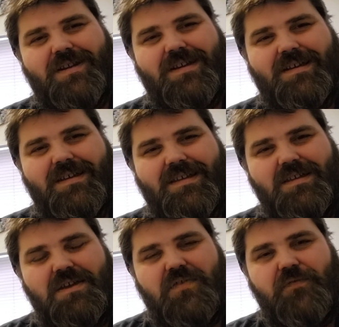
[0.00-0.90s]
our
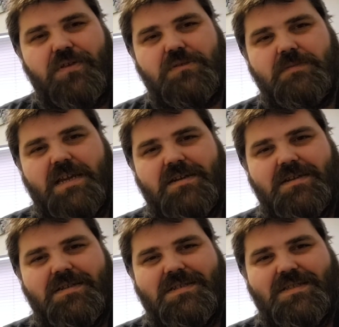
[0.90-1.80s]
friends from
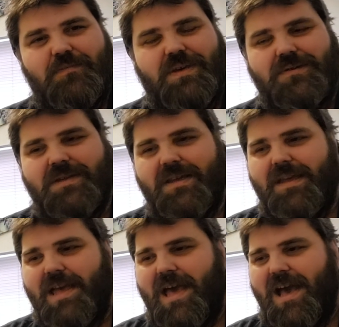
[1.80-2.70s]
down under to the build,
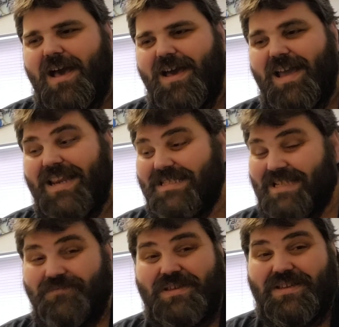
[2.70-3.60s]
and
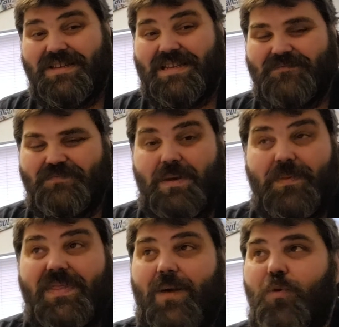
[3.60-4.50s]
it's going to be good.
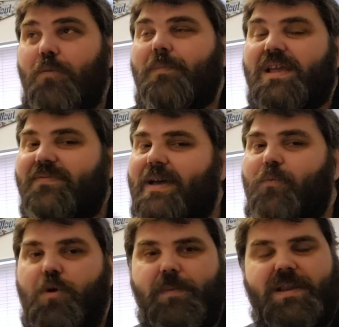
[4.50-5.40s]
But that won't be
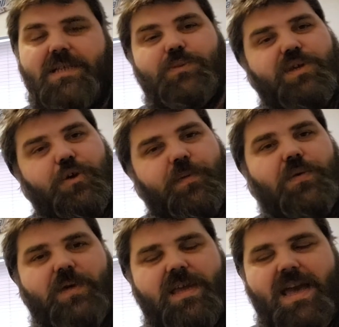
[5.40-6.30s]
next week. It'll
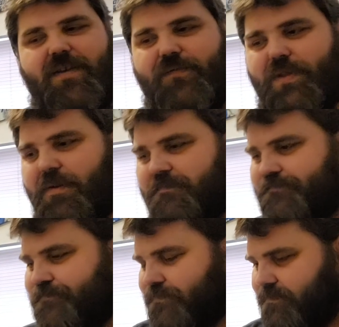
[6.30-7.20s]
be the week after.
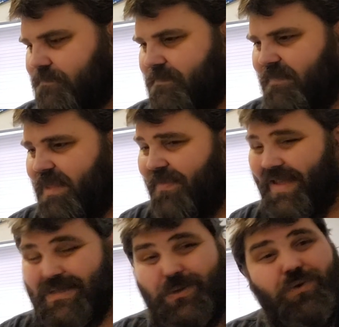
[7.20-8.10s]

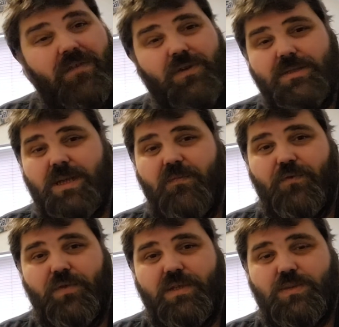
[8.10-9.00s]
That's all I've got
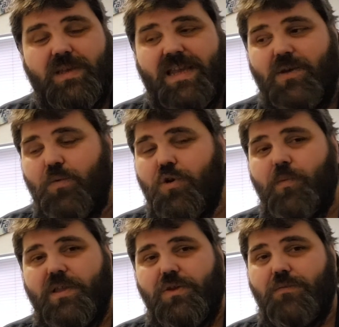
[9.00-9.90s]
time for this week. In a
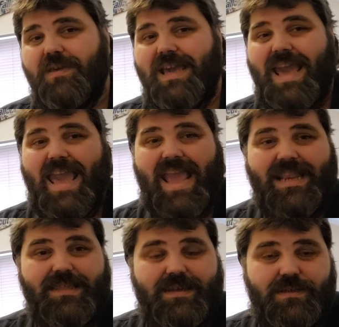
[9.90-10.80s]
world where you can be
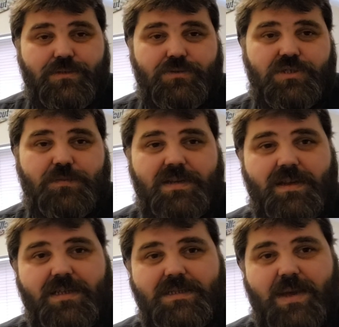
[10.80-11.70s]
anything at all, just
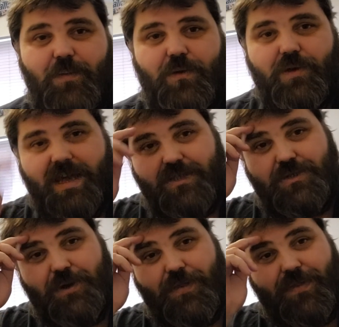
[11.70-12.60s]
be nice, and we will
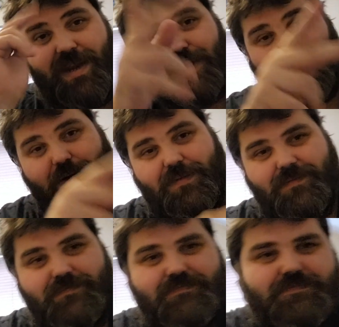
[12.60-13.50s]
catch you on the next
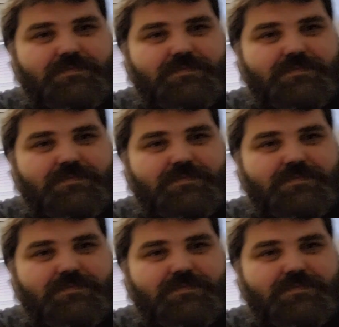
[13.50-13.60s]
one.